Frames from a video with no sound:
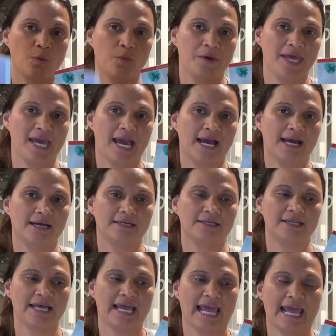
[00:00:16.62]
We
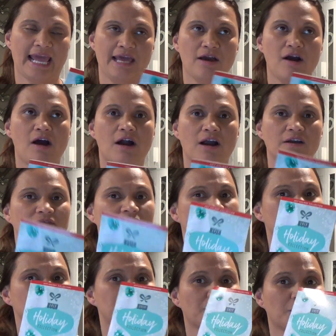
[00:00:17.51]
had a
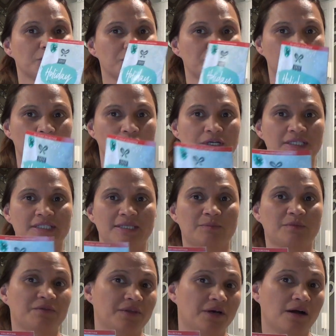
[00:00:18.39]
harvest brochure, and
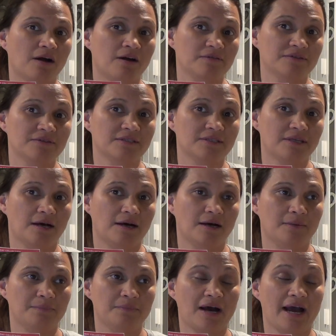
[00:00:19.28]
some of the harvest
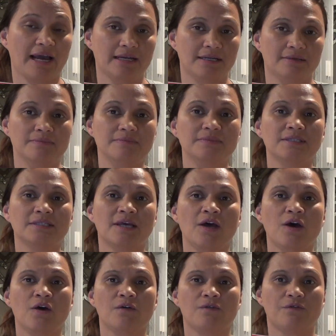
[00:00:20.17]
items
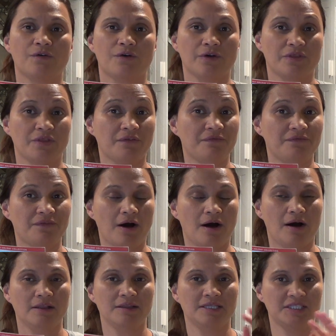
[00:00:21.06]
for the
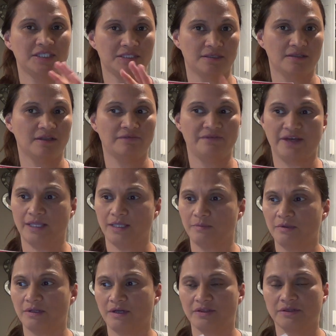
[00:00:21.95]
fall is still
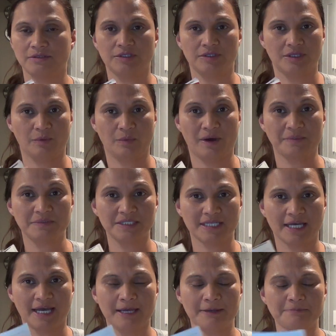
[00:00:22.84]
available onto the
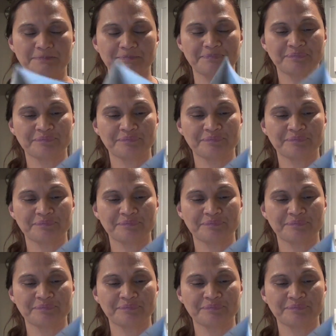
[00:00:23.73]
website.